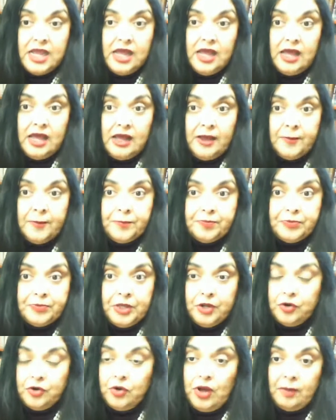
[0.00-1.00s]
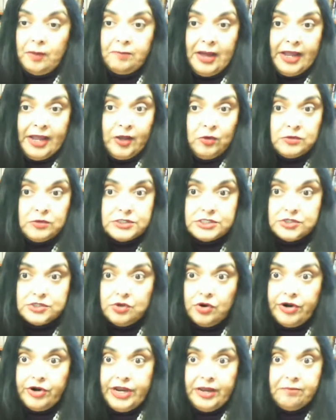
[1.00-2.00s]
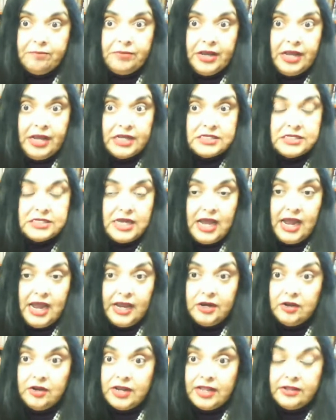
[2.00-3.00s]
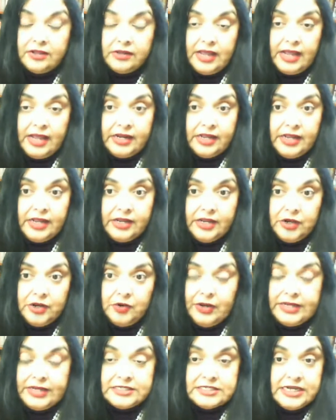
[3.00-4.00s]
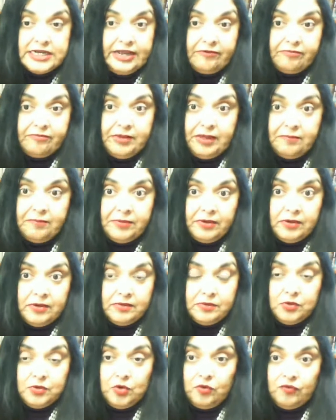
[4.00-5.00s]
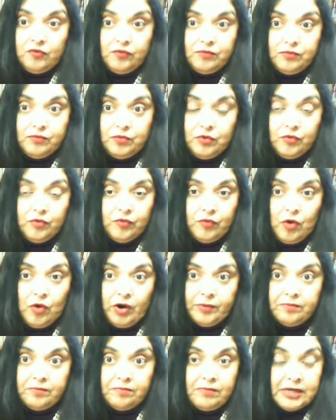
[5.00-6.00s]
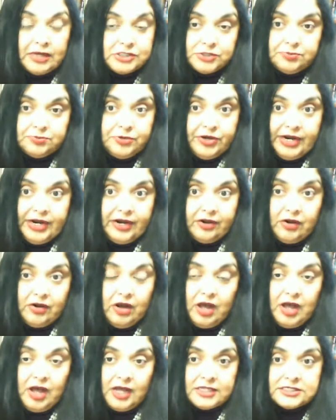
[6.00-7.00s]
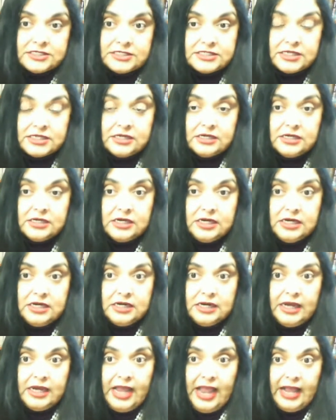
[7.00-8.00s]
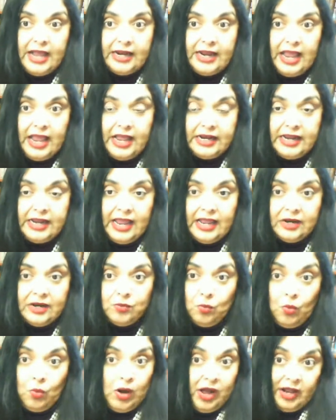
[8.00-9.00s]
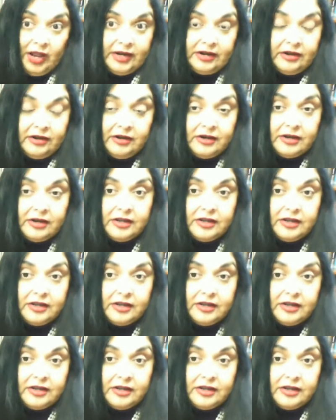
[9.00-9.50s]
On my own story, but I look at enslaved people who fought much greater odds and won